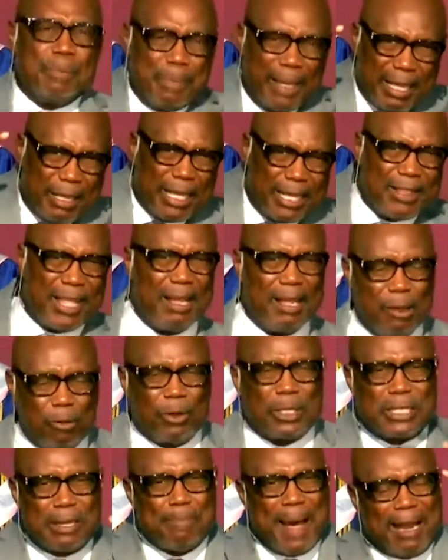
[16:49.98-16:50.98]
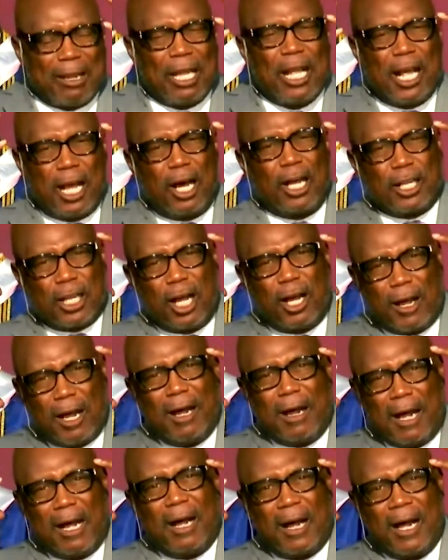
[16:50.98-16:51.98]
It was about a,
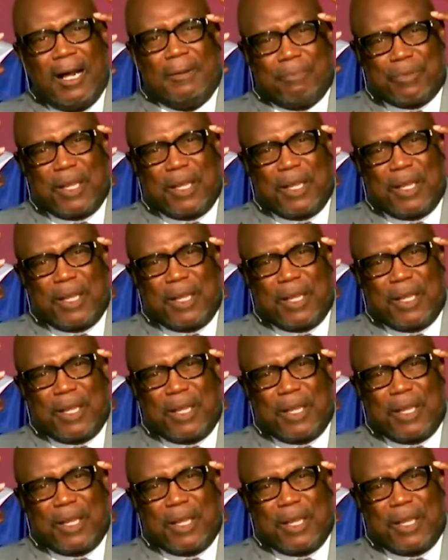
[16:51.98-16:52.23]
a,